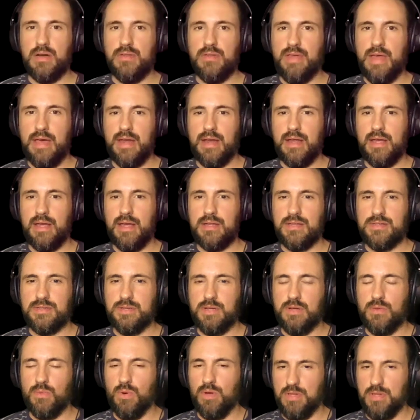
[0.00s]
that as,
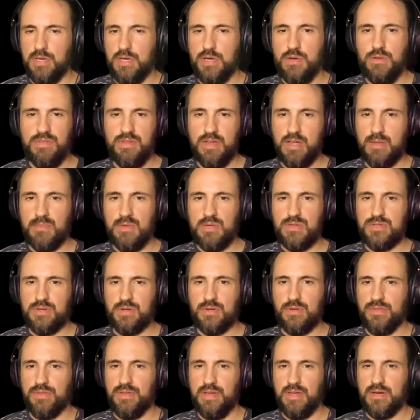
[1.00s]
well, then you think
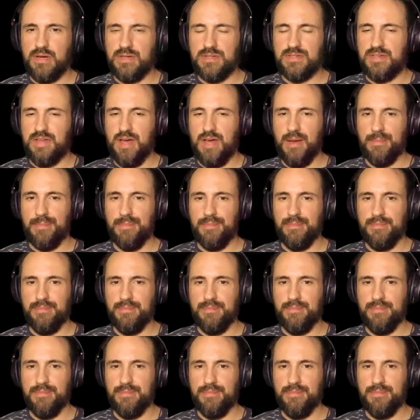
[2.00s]
musical theater is dumb